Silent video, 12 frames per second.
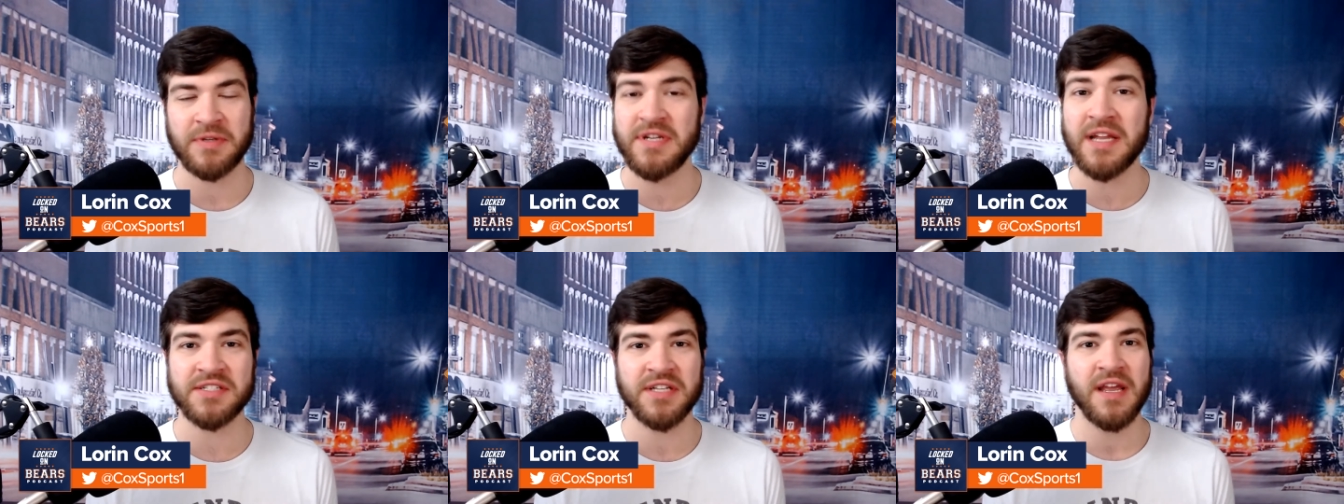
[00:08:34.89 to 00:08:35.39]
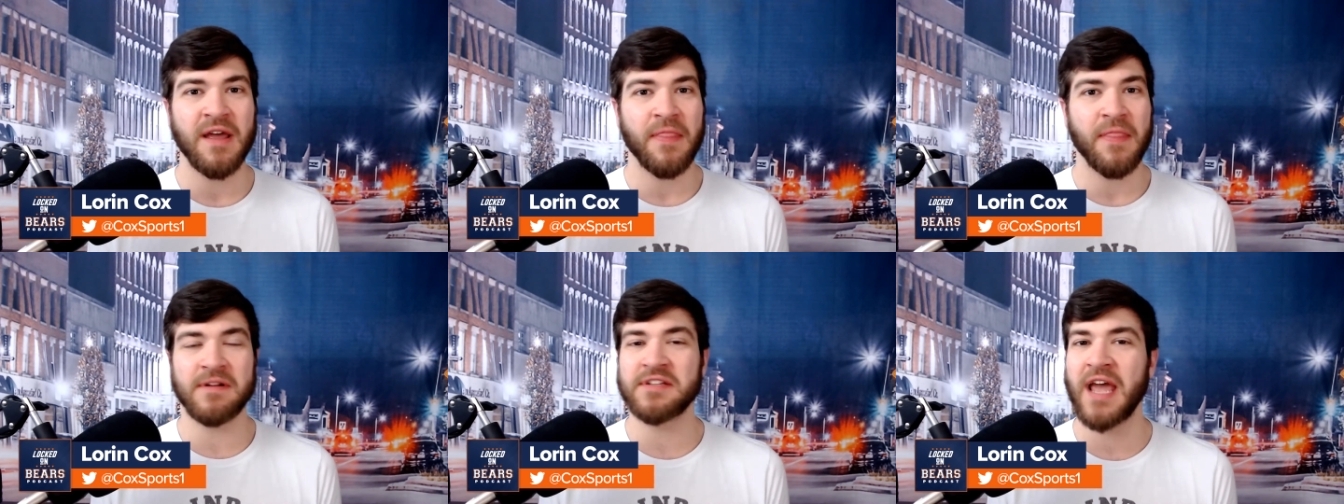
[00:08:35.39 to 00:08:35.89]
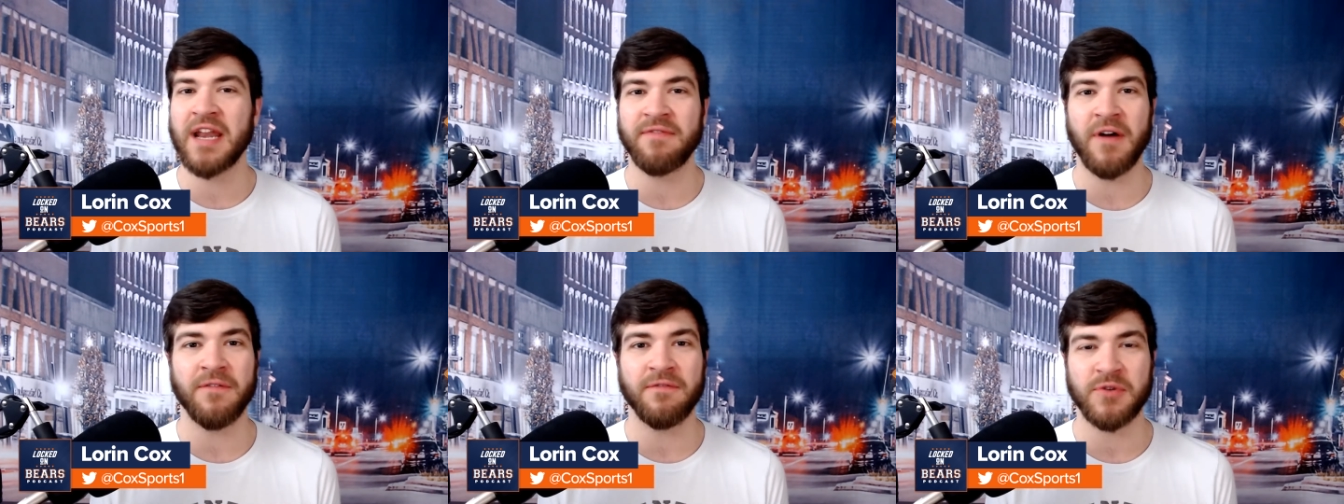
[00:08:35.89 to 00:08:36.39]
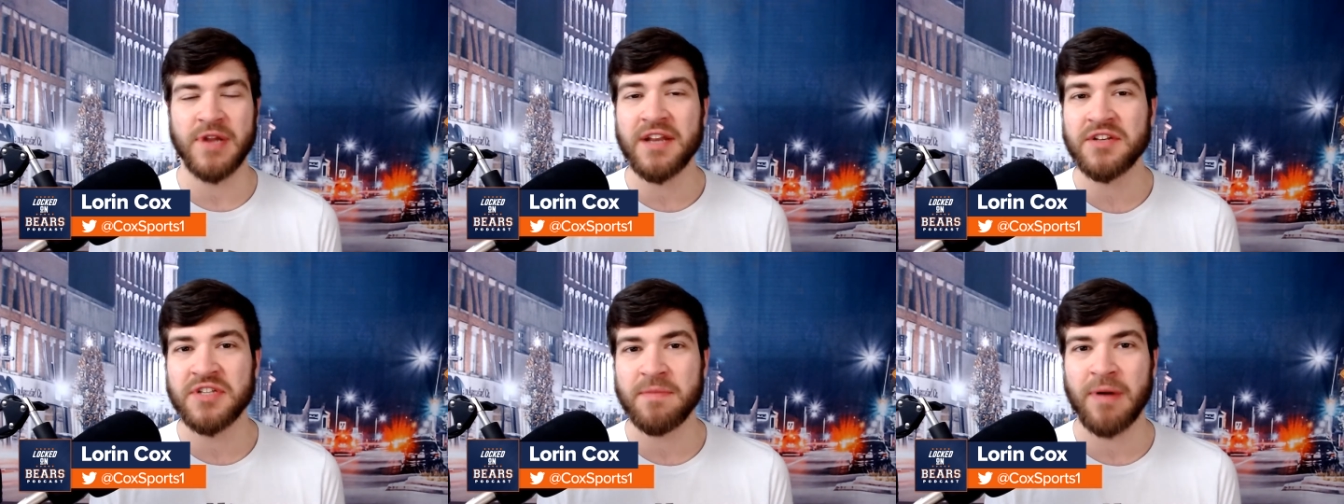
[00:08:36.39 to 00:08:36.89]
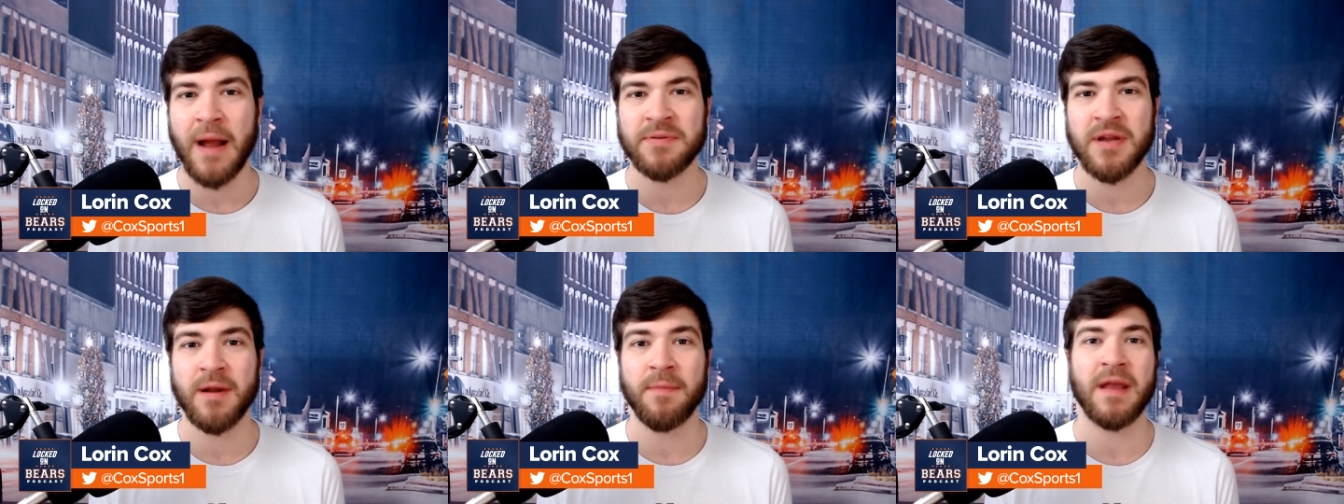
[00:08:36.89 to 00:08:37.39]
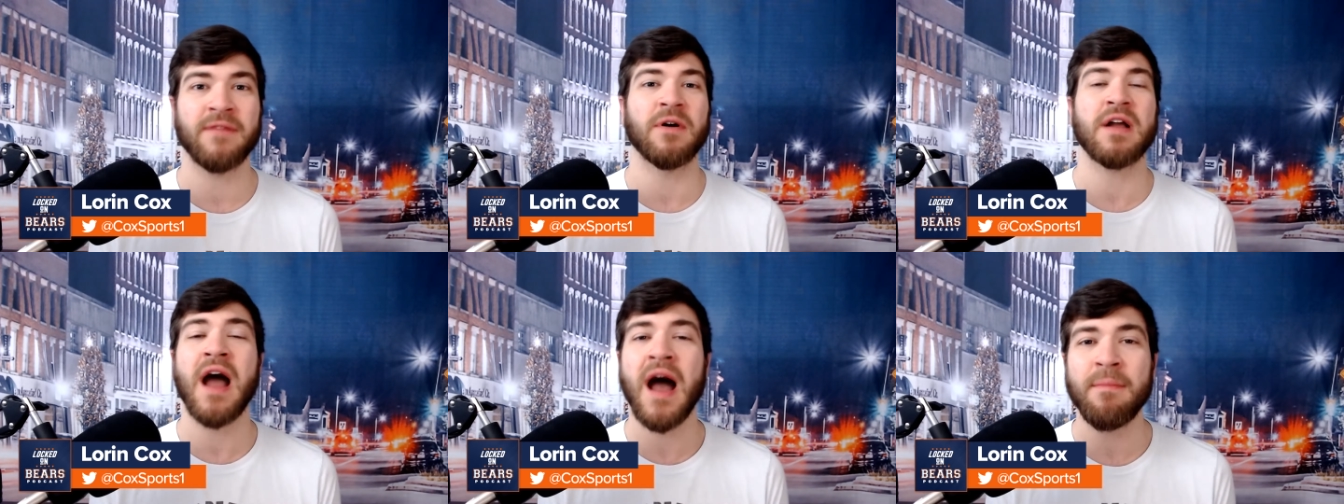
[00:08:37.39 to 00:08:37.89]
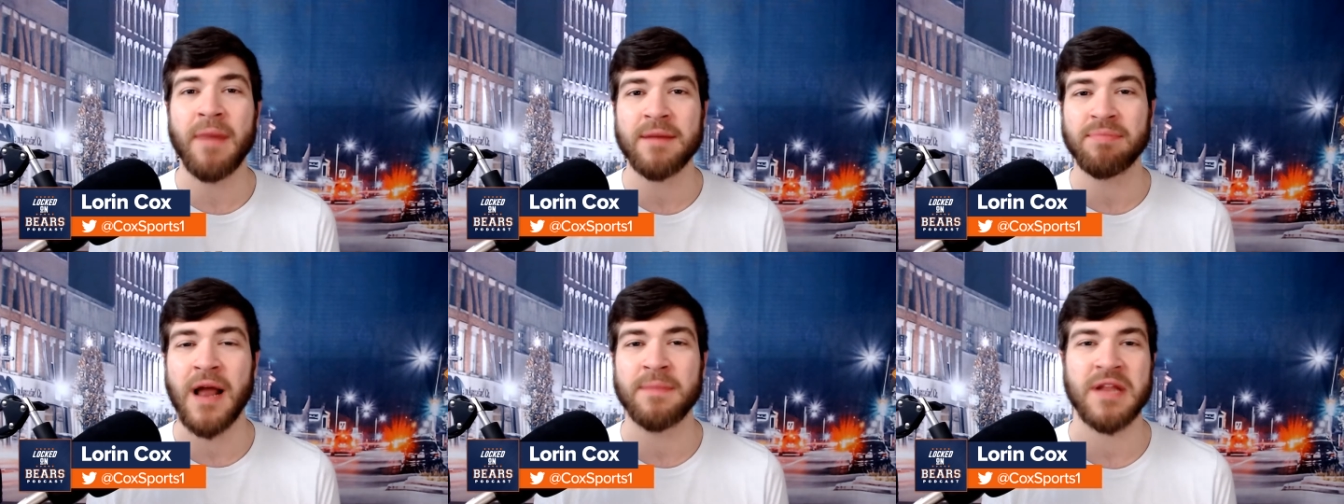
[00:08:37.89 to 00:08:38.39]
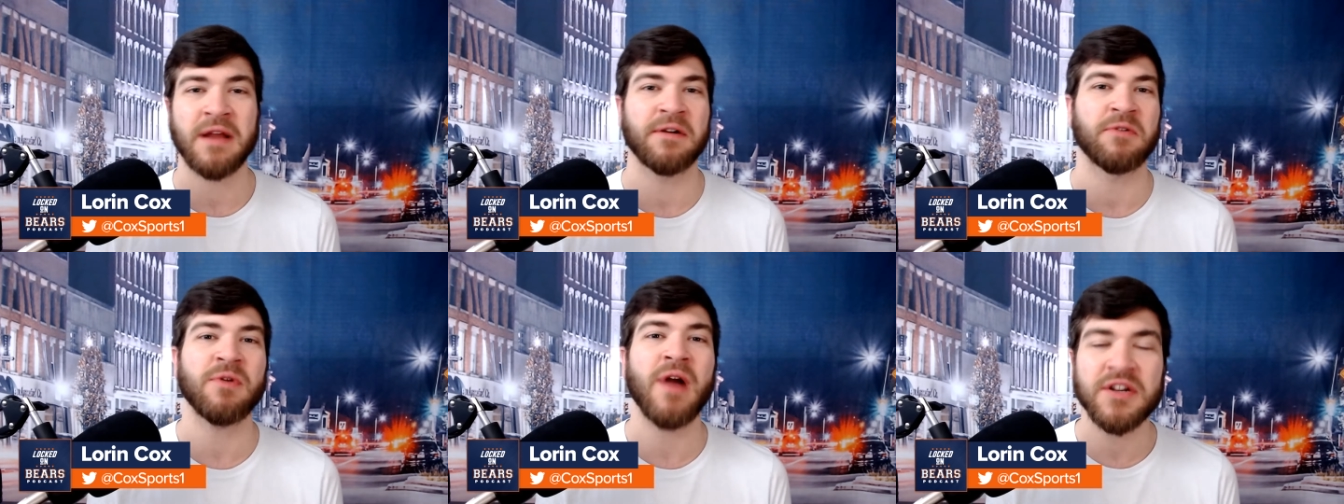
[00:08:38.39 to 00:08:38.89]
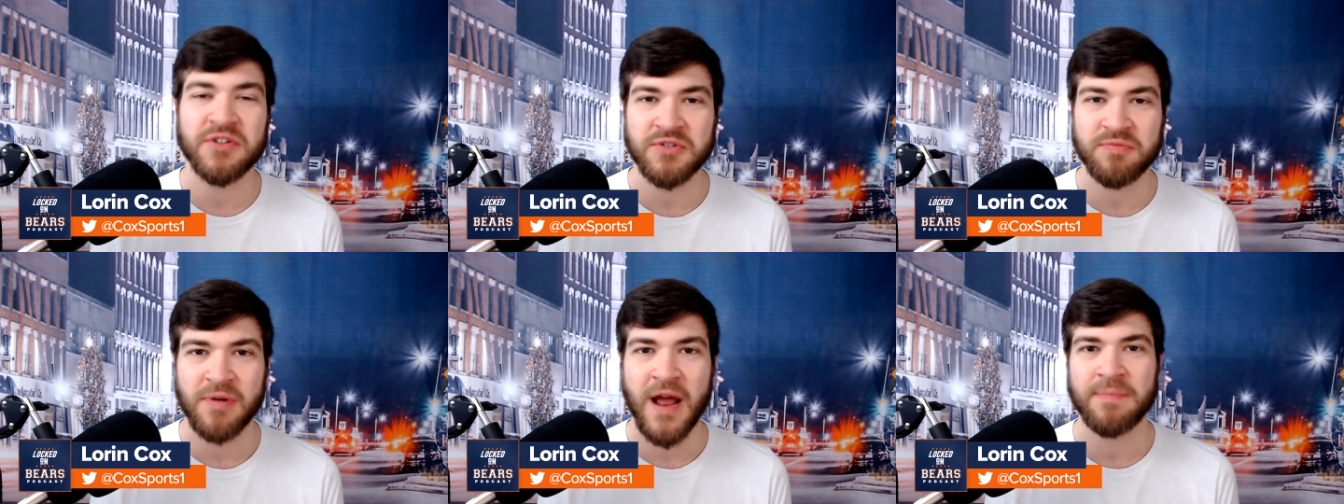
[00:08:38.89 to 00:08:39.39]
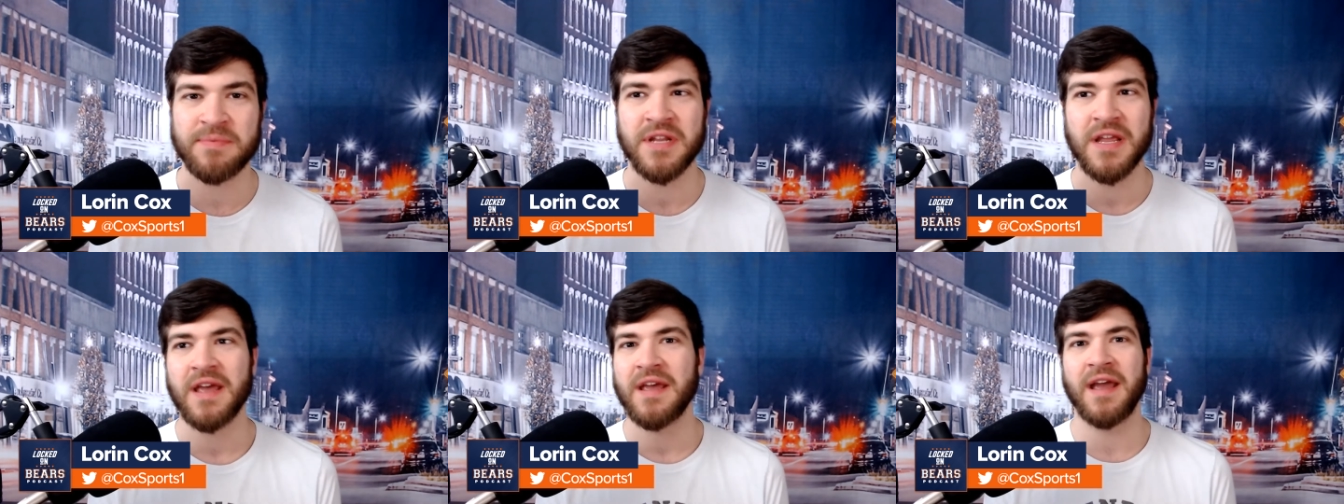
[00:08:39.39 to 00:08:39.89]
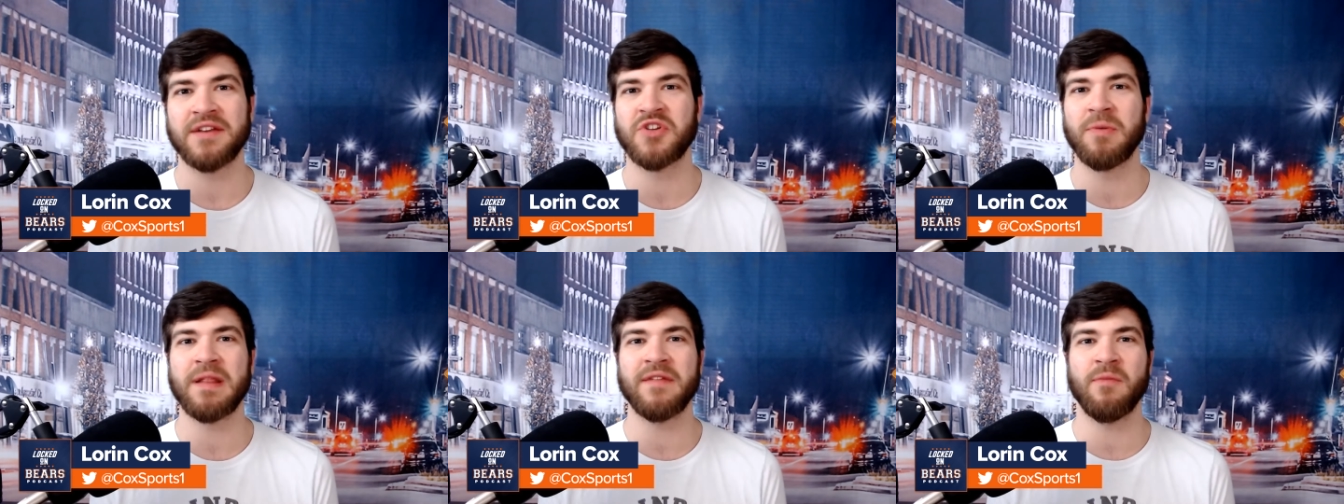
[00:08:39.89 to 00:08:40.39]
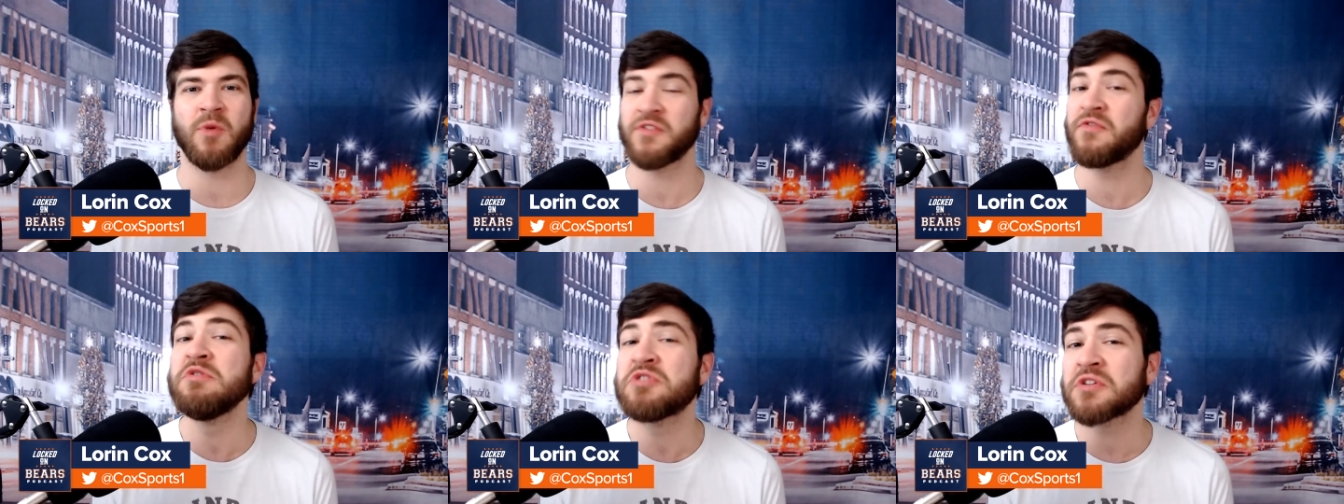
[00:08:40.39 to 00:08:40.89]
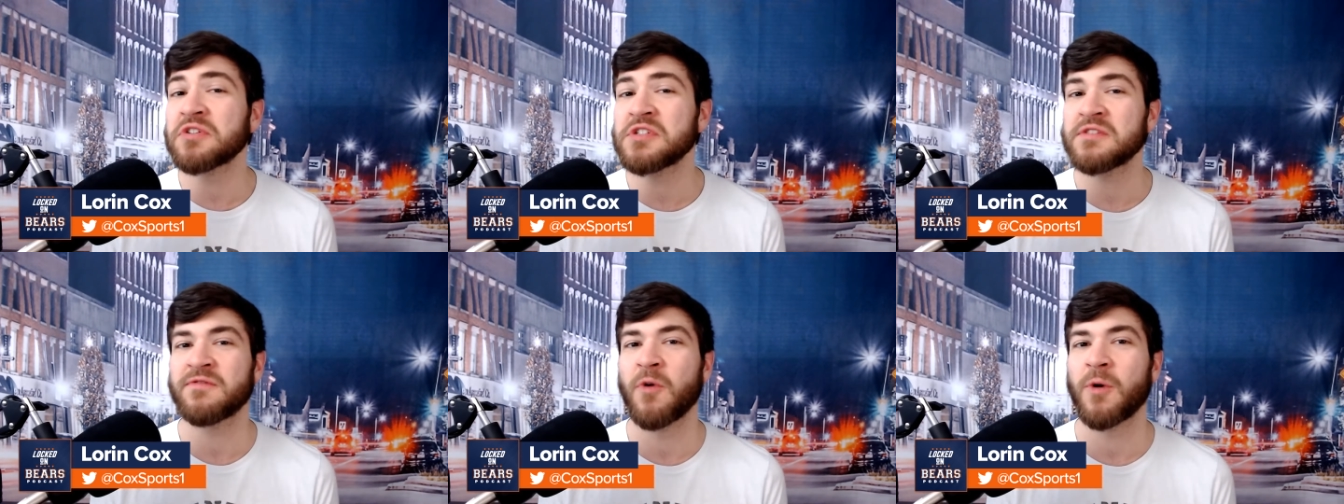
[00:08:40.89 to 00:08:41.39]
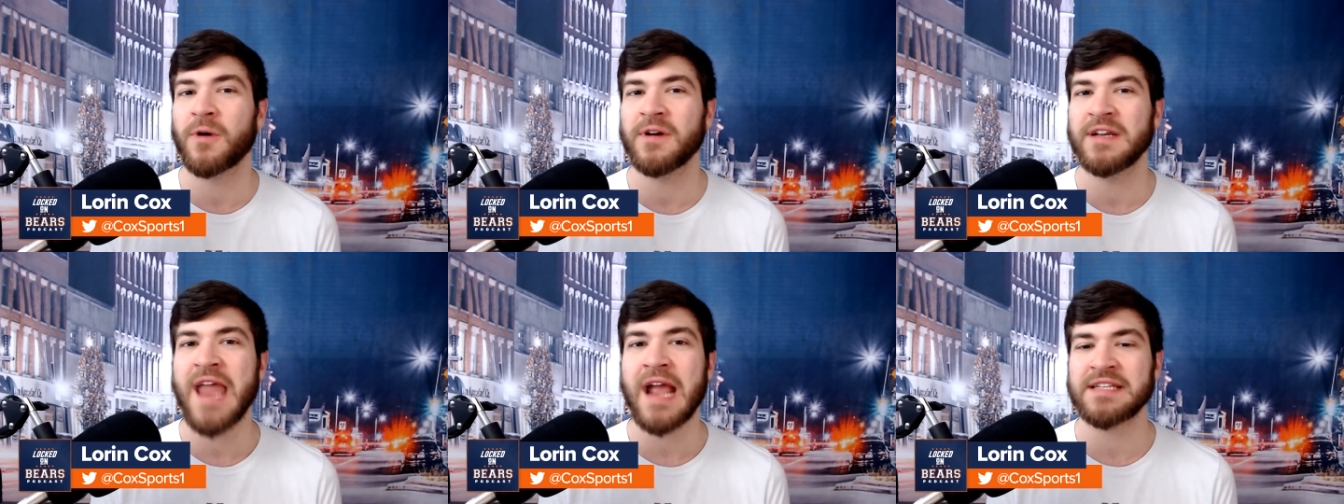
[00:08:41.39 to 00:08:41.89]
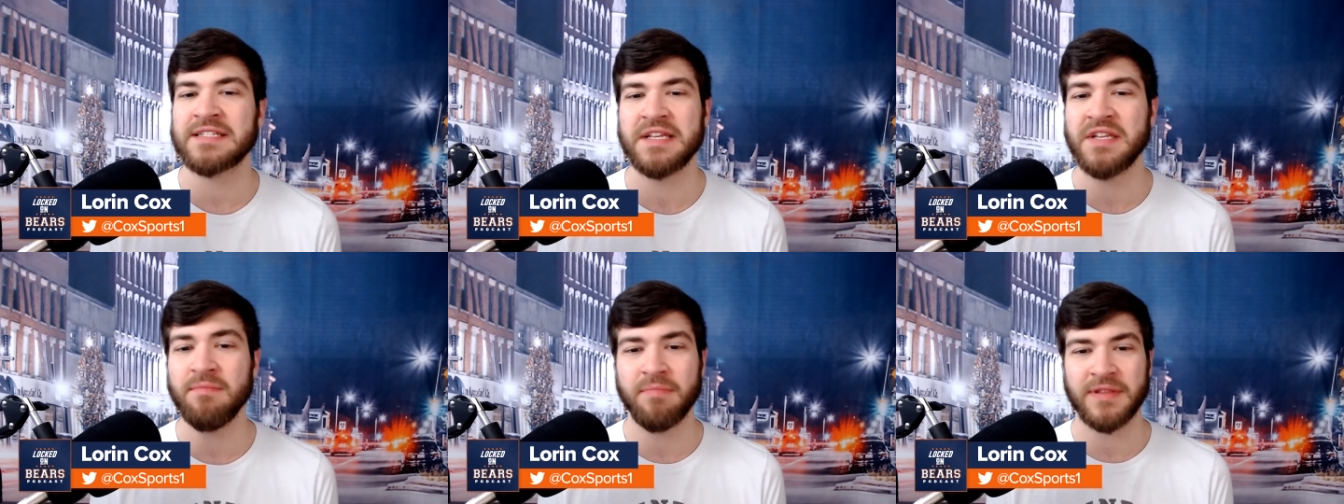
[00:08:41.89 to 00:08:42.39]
Because yes, there is N F L free agency props coming up, N F L combine props, Aaron Rodgers props, and so many different more futures for next season.